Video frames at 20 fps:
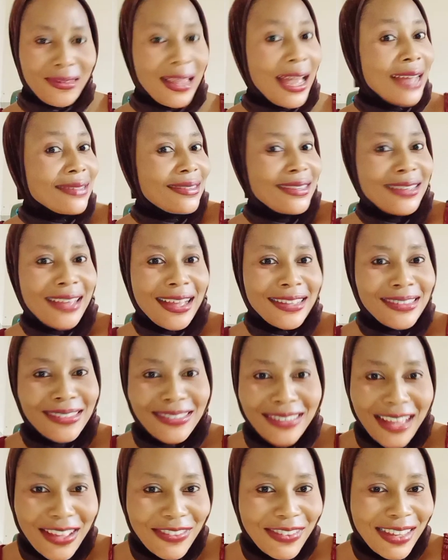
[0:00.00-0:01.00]
I think I
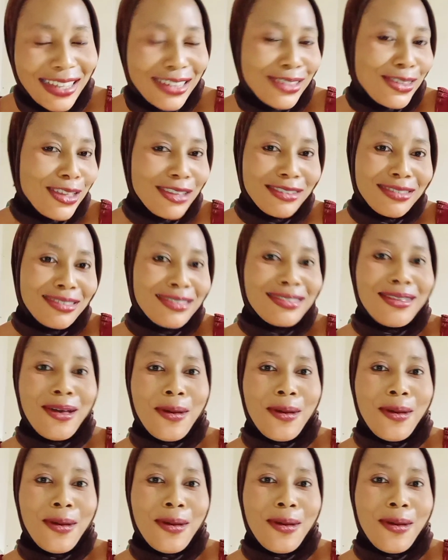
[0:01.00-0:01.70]
deserve a thumbs